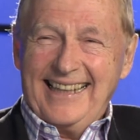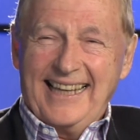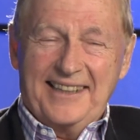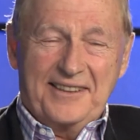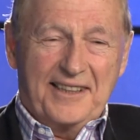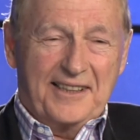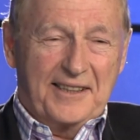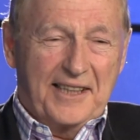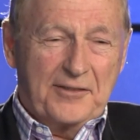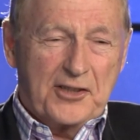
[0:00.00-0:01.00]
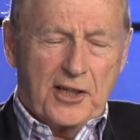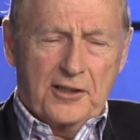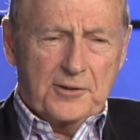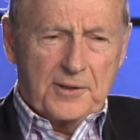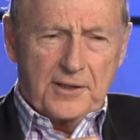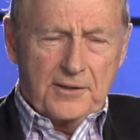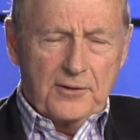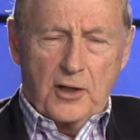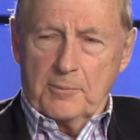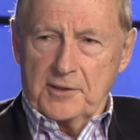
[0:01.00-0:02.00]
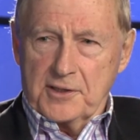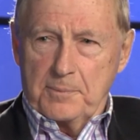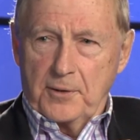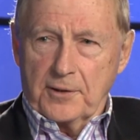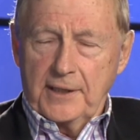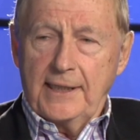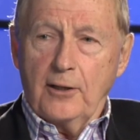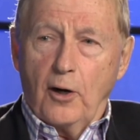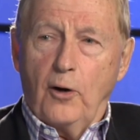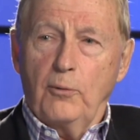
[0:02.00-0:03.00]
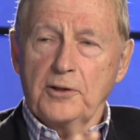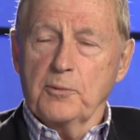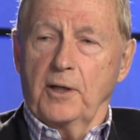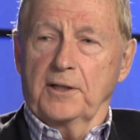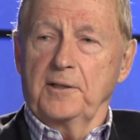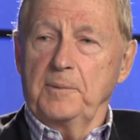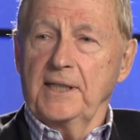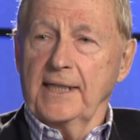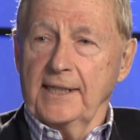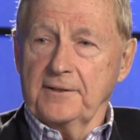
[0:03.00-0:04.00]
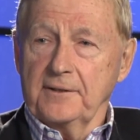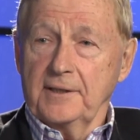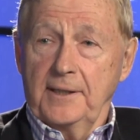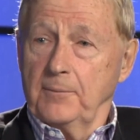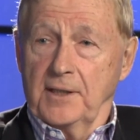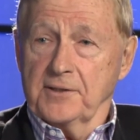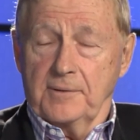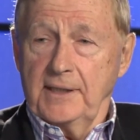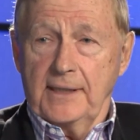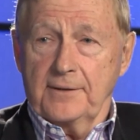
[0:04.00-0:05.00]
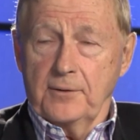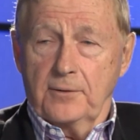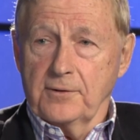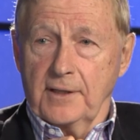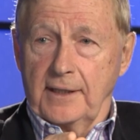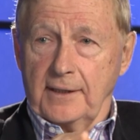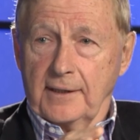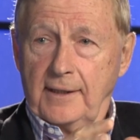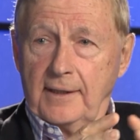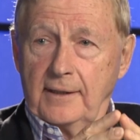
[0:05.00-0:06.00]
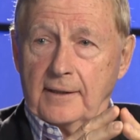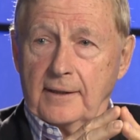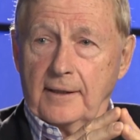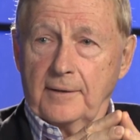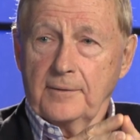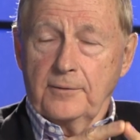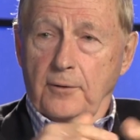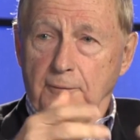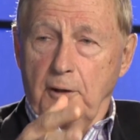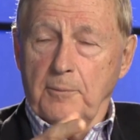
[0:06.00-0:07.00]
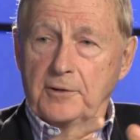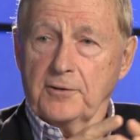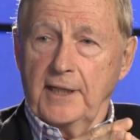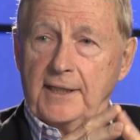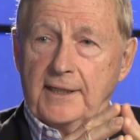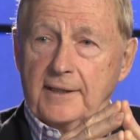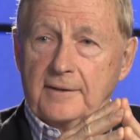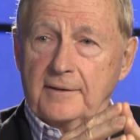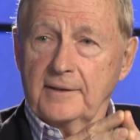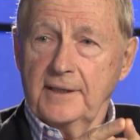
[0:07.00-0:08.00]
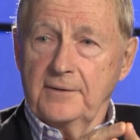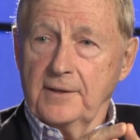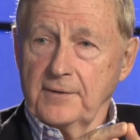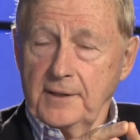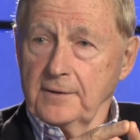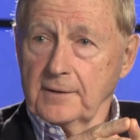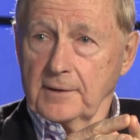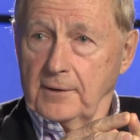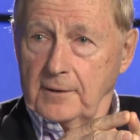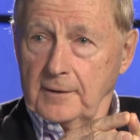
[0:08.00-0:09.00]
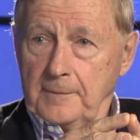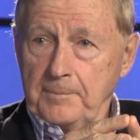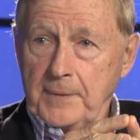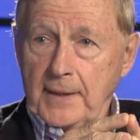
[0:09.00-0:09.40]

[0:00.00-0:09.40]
And Charles was an enormous supporter. He always wanted to be an actor, and he wasn't. He had no training, no formal training in the theater at all.